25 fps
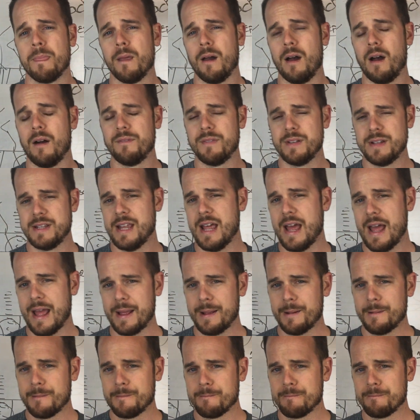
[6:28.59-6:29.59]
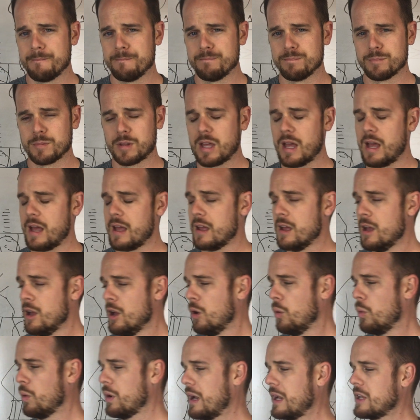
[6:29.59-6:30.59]
of the day, okay?
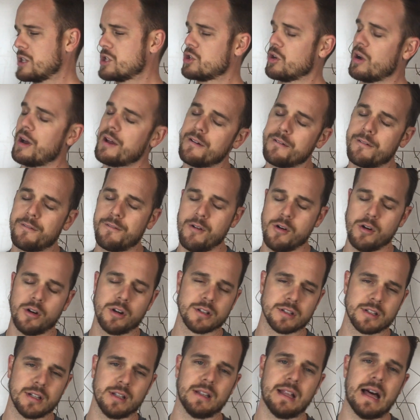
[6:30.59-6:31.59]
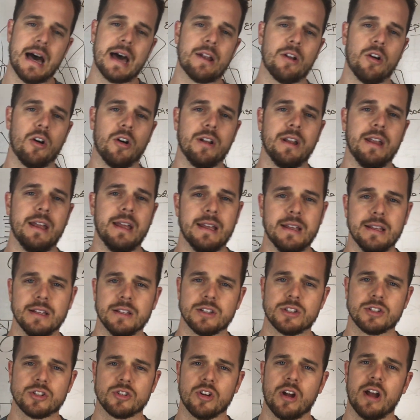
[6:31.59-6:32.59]
What I try to focus a lot on
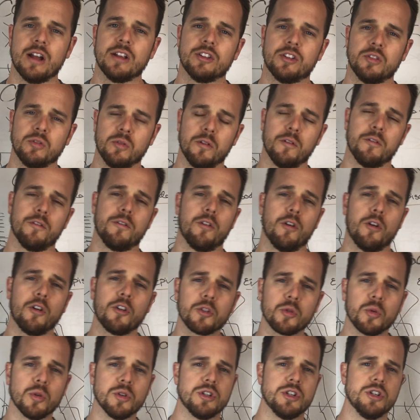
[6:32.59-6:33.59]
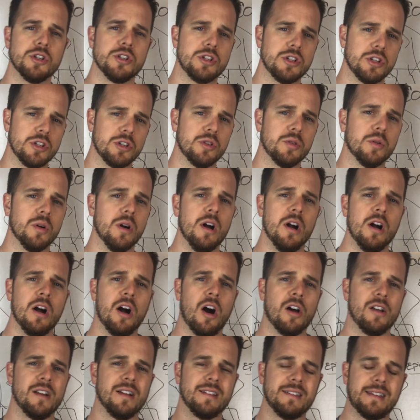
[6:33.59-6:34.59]
is trying to reverse what you do
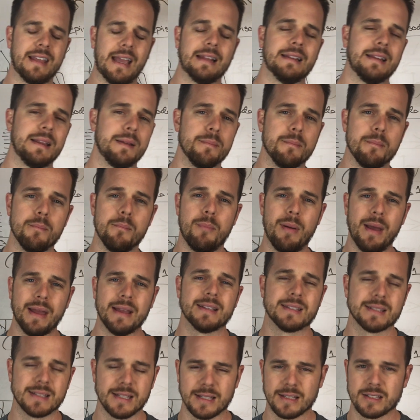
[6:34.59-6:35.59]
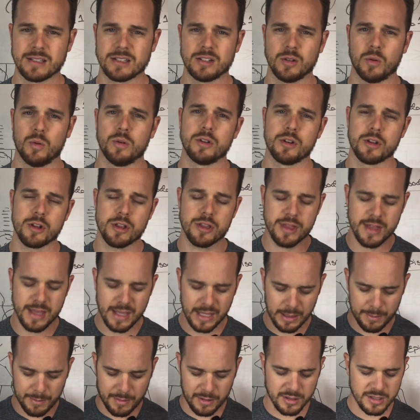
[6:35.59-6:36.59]
on a daily basis. So when you're
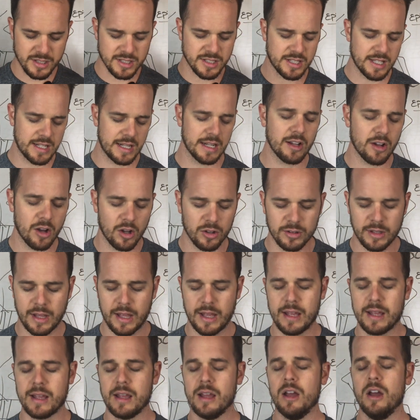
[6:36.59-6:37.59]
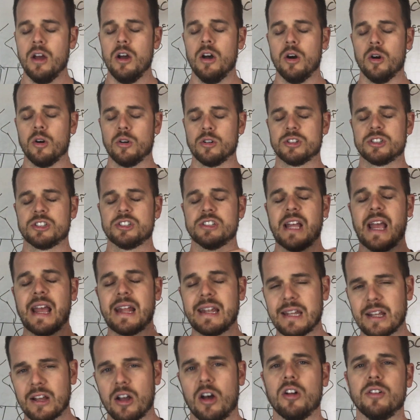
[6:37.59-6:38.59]
thinking about sitting all day or
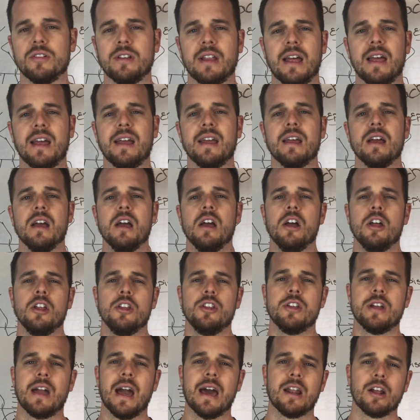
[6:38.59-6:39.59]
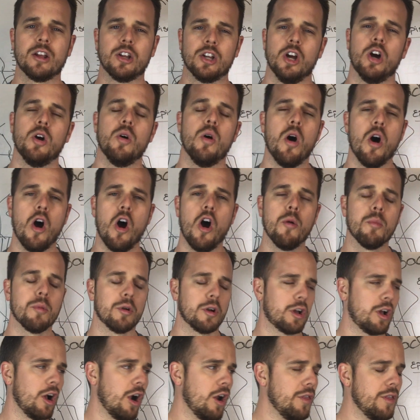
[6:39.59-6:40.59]
standing all day, you gotta go home or
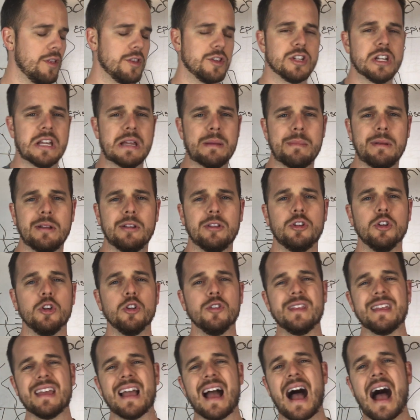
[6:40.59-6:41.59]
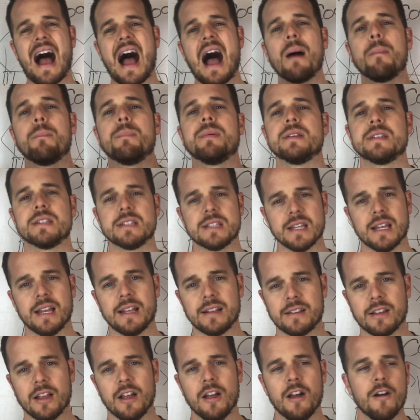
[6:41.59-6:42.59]
go to the gym and do the
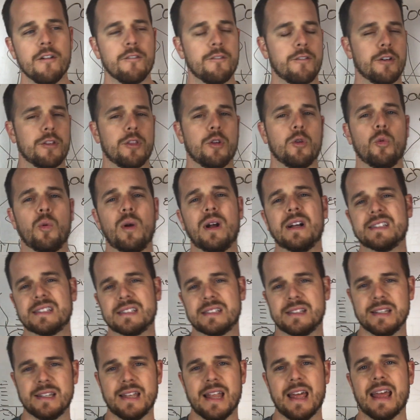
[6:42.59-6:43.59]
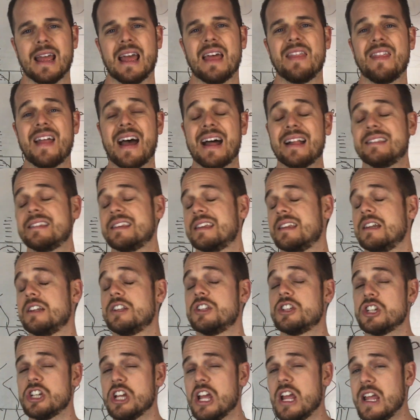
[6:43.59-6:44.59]
opposite for the rest of the day. And that's gonna
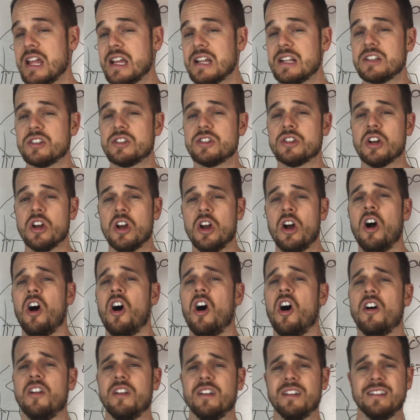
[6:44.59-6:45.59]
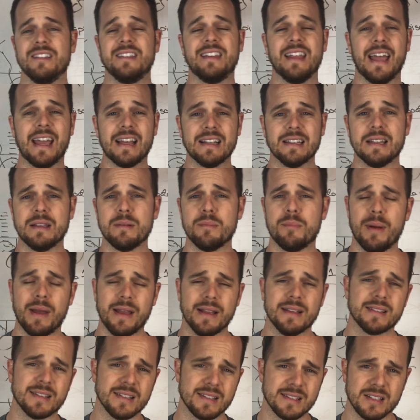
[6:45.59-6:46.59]
change on a daily
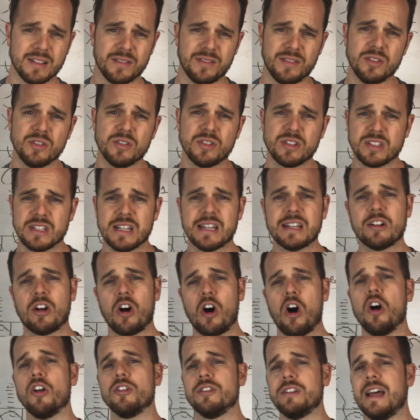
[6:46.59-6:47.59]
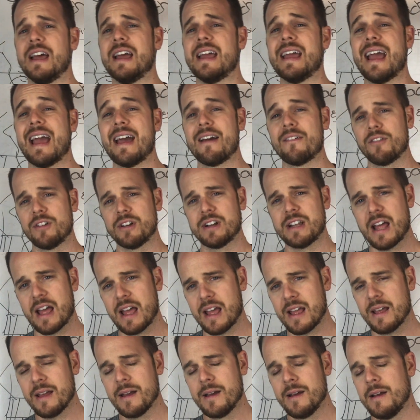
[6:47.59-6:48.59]
basis. If you sit all day every
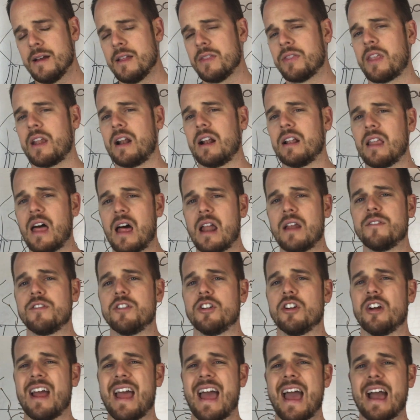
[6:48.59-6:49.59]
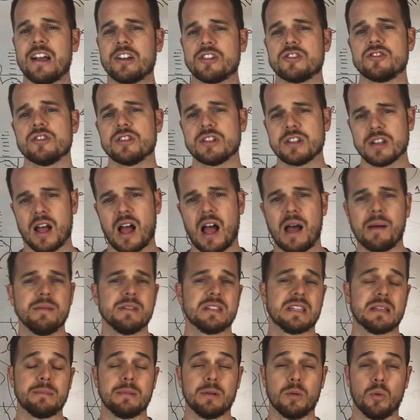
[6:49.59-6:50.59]
day, then a lot of your extra time
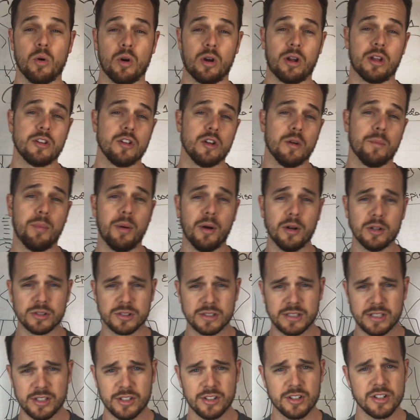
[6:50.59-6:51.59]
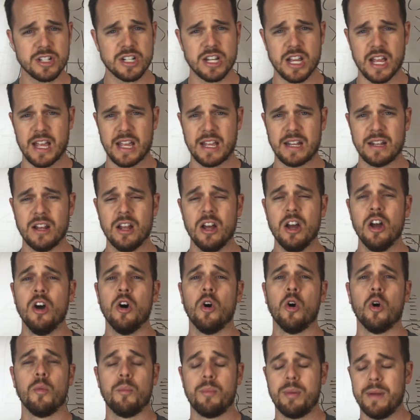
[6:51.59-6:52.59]
is gonna be working your posterior chain
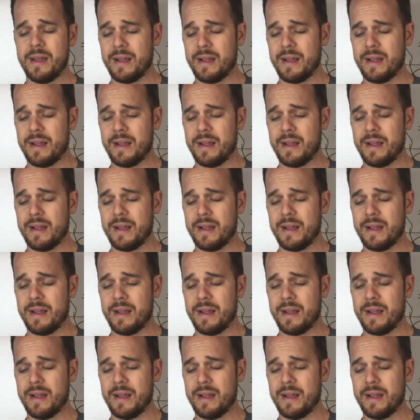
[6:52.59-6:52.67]
or